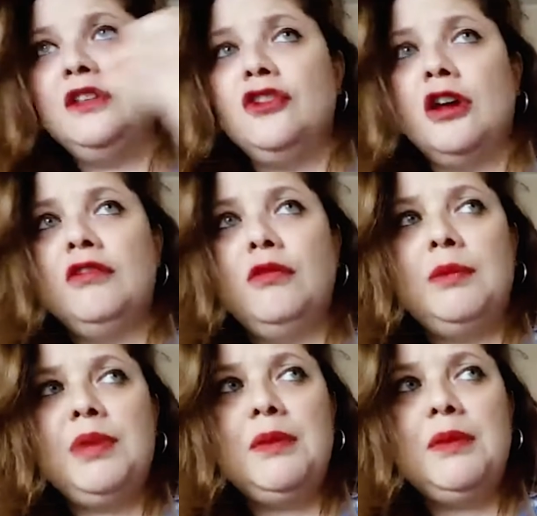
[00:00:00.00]
the genre where
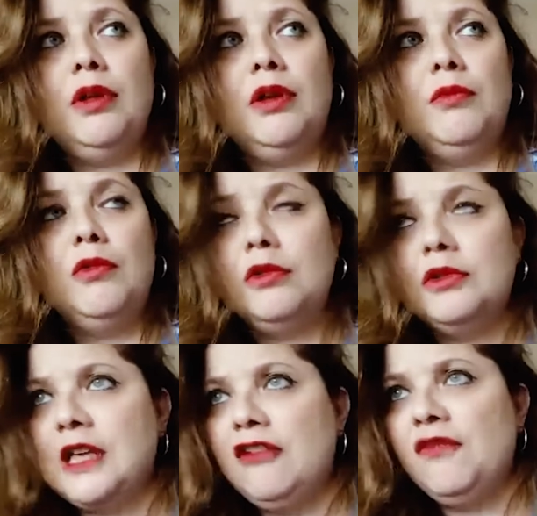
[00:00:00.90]
people are more
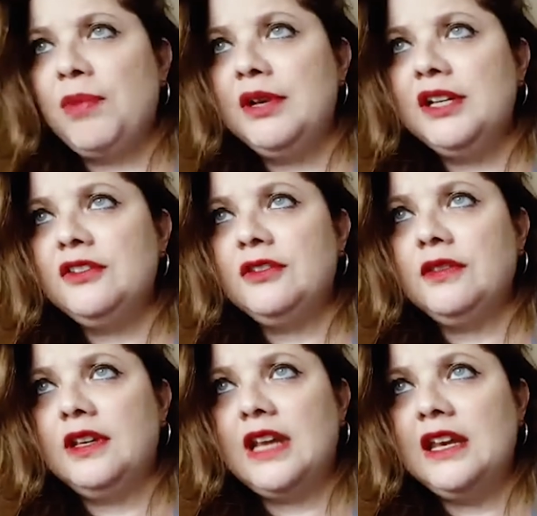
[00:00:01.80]
self-published
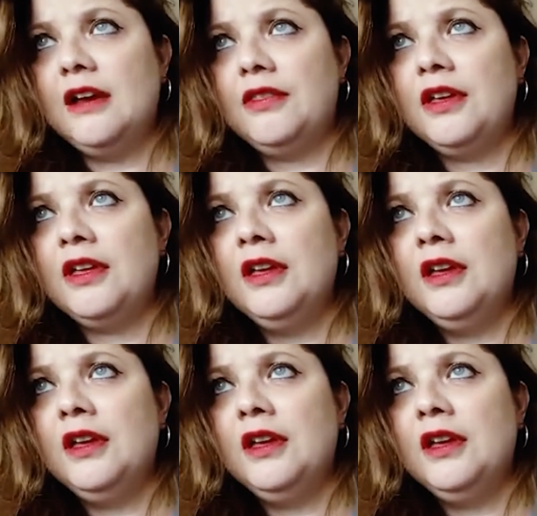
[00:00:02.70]
than any other.